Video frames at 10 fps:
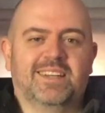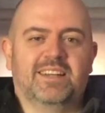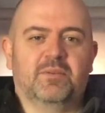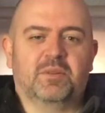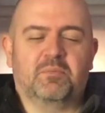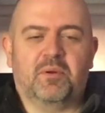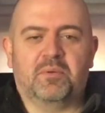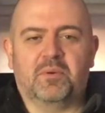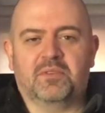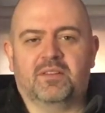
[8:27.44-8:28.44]
I'd probably
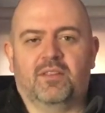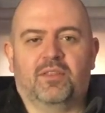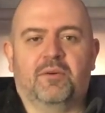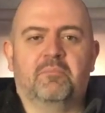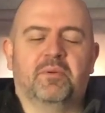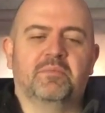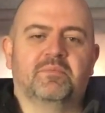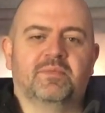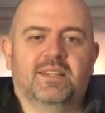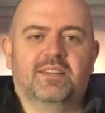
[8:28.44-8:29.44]
want to thump him
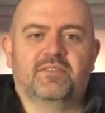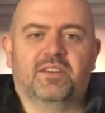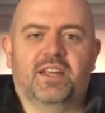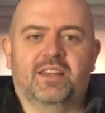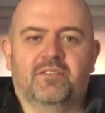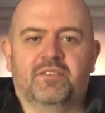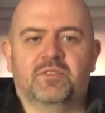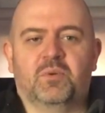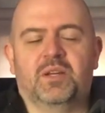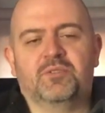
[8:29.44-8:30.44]
for any of his
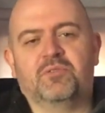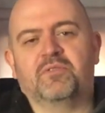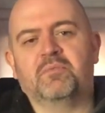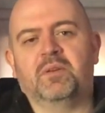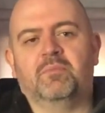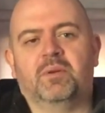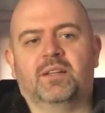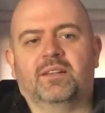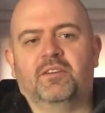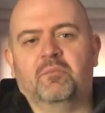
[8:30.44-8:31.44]
ways over me, being a
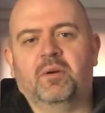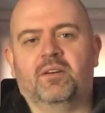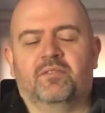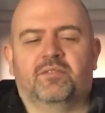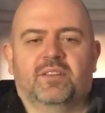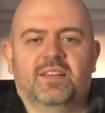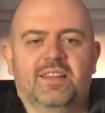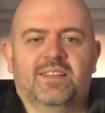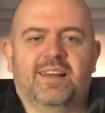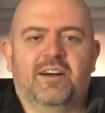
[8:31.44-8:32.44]
little bit of
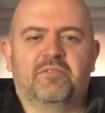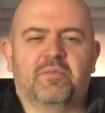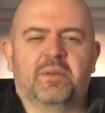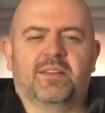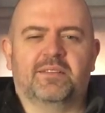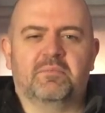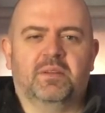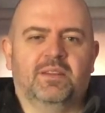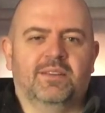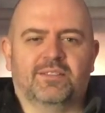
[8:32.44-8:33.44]
the alpha male in
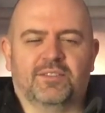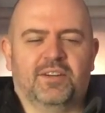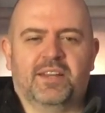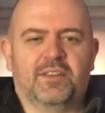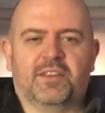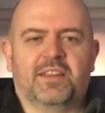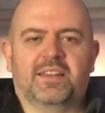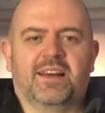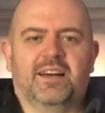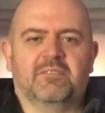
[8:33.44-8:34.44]
me or anything like
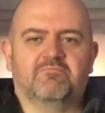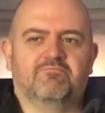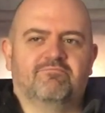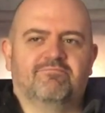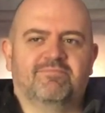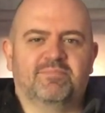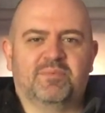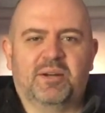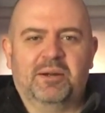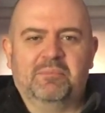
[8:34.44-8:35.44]
that.
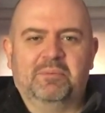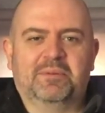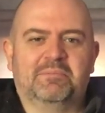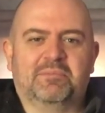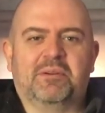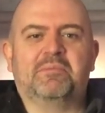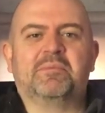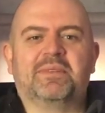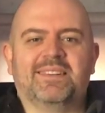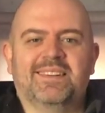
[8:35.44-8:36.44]
Probably.